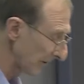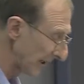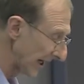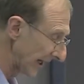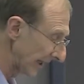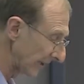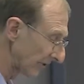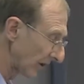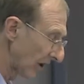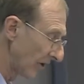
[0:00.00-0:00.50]

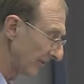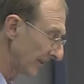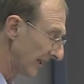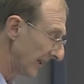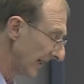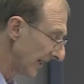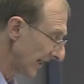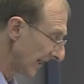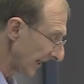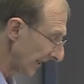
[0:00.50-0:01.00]
supply growth
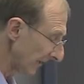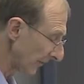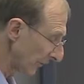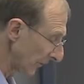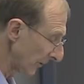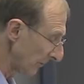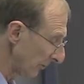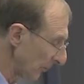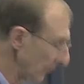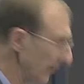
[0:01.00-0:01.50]

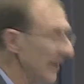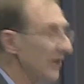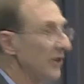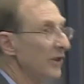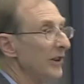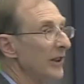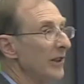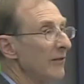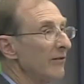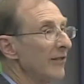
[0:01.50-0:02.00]
and triple
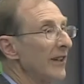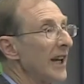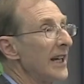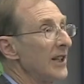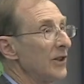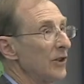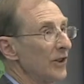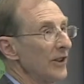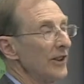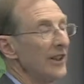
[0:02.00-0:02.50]
digit
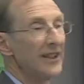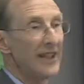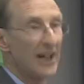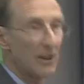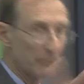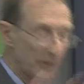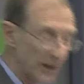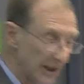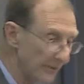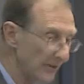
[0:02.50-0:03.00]
inflation. And
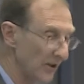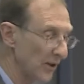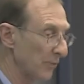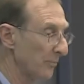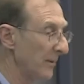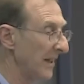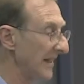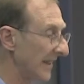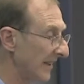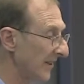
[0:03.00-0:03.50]
our
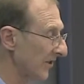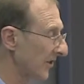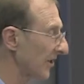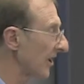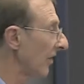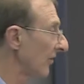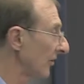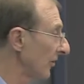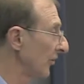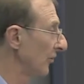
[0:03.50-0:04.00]
previous speakers
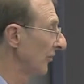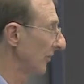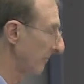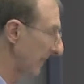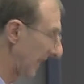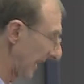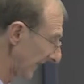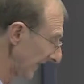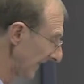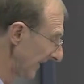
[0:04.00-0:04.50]
told you
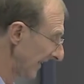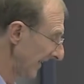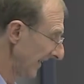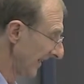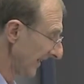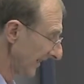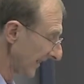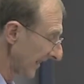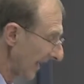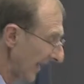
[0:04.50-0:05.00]
about
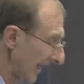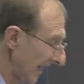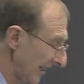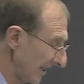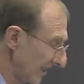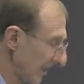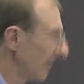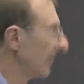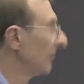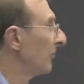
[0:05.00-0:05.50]

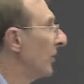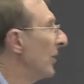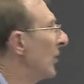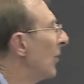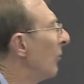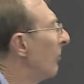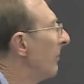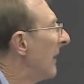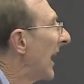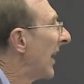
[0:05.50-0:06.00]
uh,
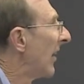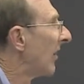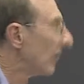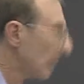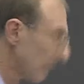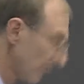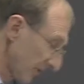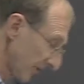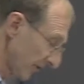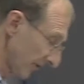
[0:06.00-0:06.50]

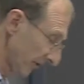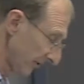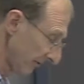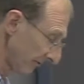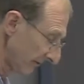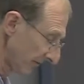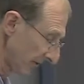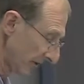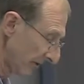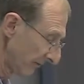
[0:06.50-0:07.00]
wheelbarrows
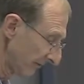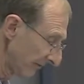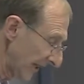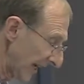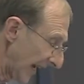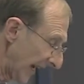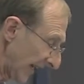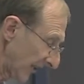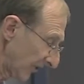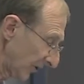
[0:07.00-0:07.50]
of,
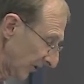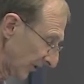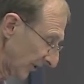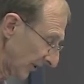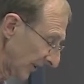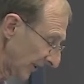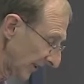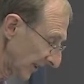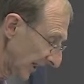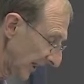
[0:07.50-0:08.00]
of cash
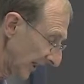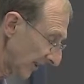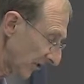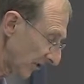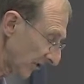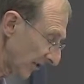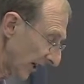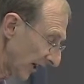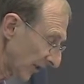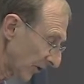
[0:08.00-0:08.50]
and,
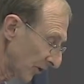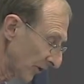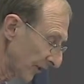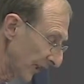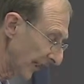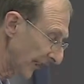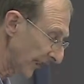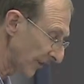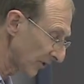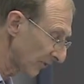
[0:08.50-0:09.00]
and
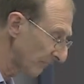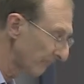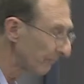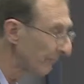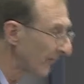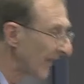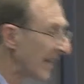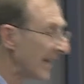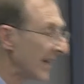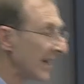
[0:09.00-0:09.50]
such things.
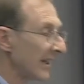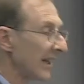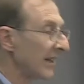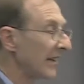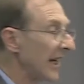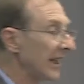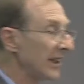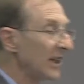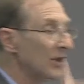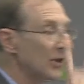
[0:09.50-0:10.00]

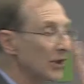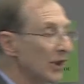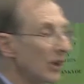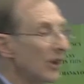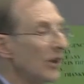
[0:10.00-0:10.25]
Now, that in